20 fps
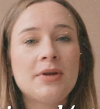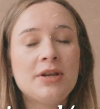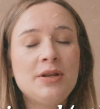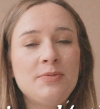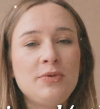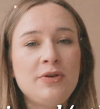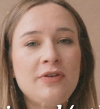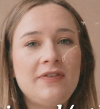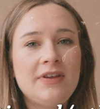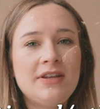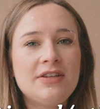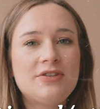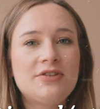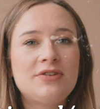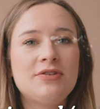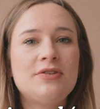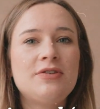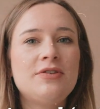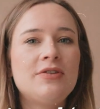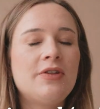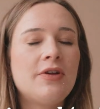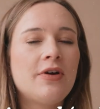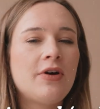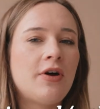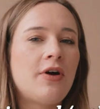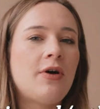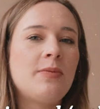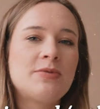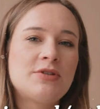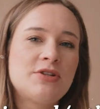going to move into the
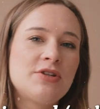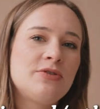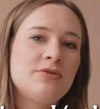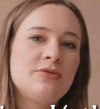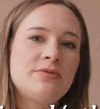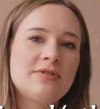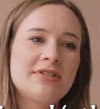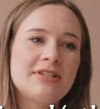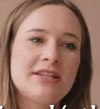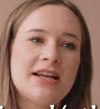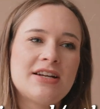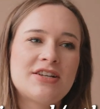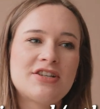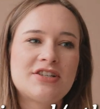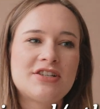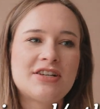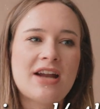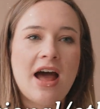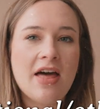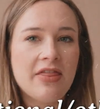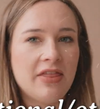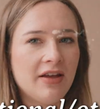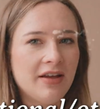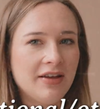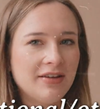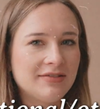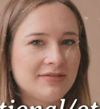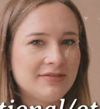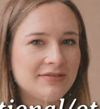optional / other